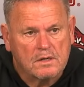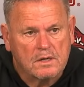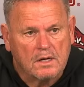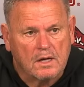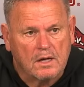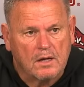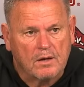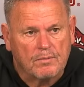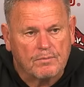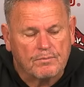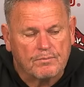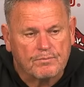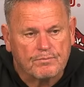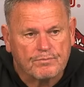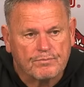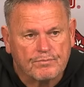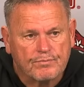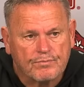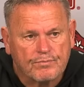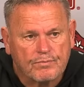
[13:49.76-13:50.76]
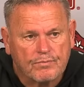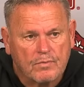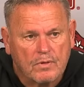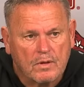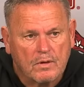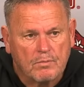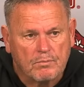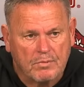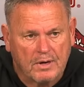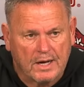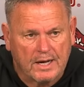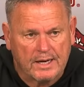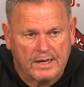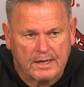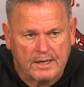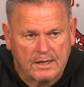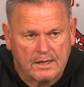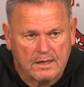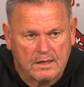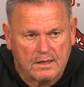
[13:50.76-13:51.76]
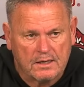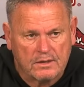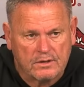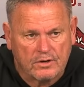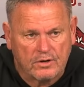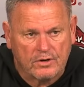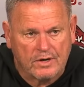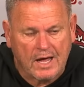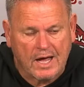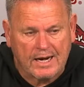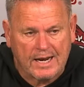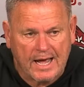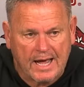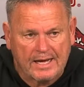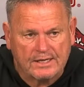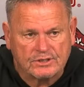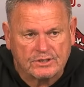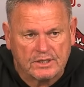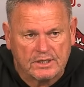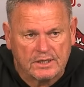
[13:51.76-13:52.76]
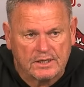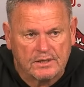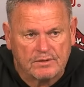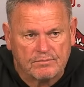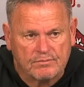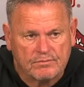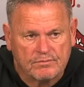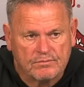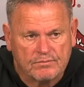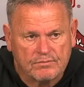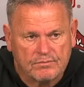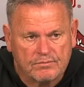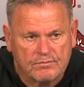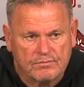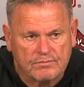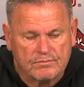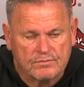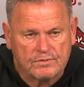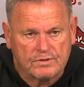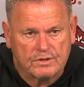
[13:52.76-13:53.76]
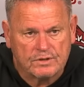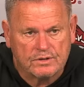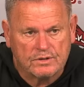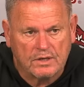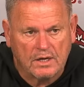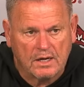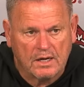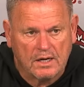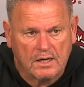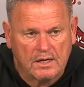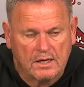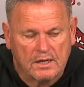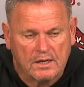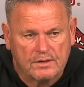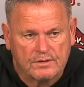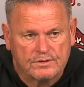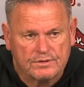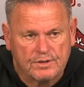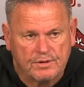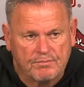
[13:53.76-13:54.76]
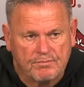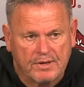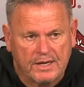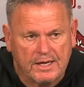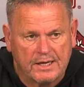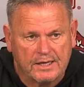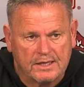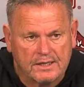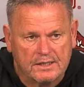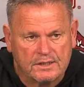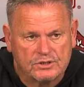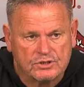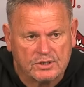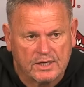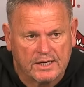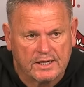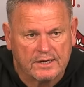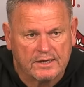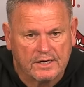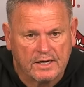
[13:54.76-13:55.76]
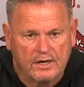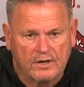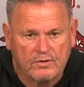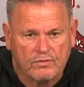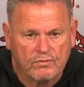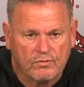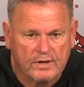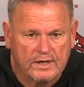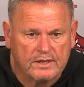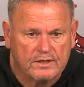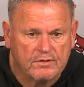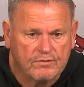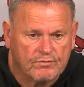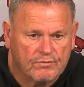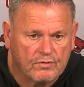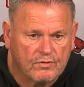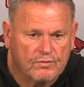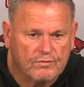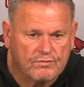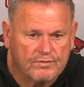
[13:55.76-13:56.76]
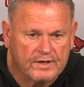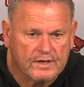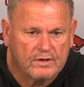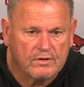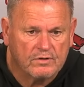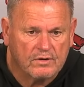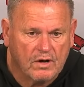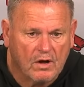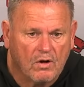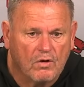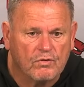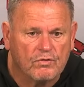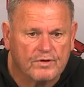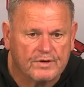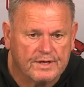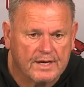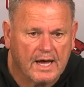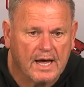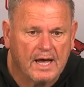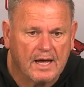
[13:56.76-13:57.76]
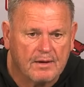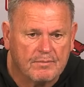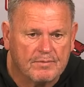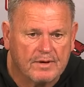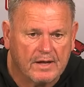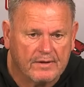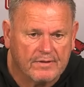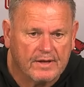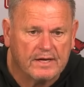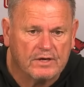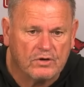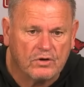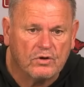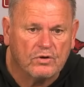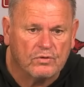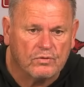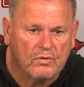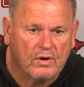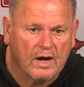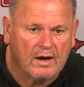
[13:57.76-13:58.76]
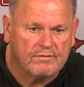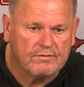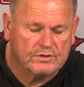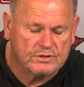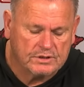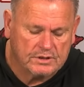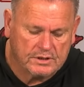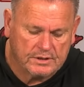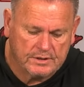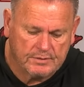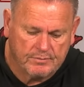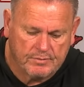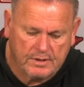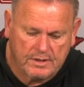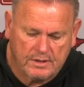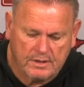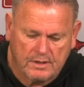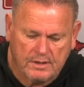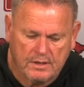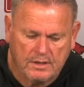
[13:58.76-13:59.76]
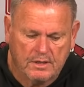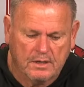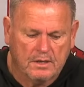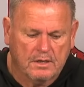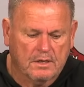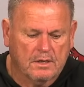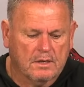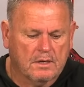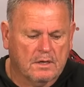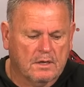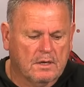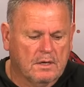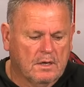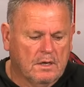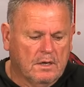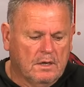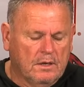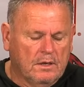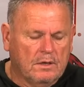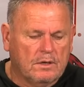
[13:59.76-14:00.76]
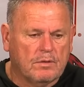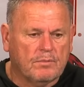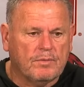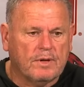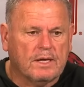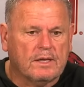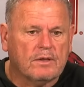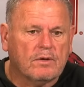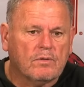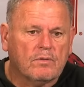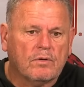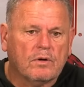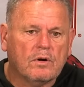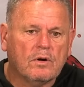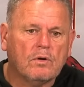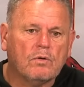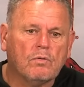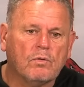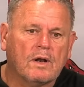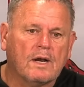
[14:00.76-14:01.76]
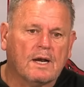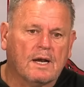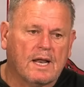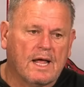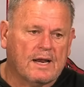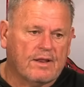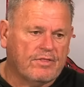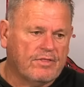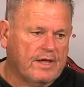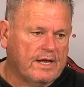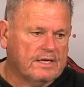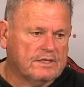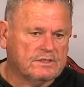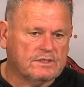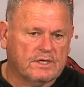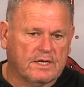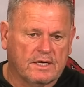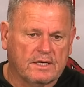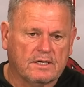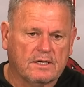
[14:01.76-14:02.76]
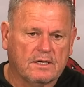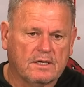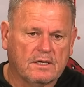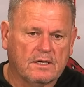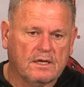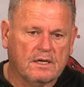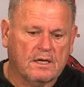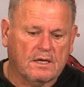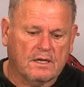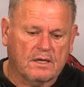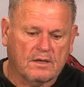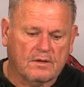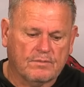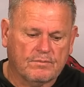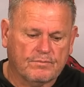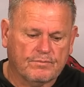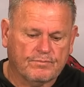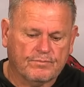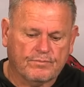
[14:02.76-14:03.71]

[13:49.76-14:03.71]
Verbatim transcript: um, but they're not asking him uh, to me to sit in there and read the full field all the time. Now they do, obviously, but to me, they run a lot of things that um,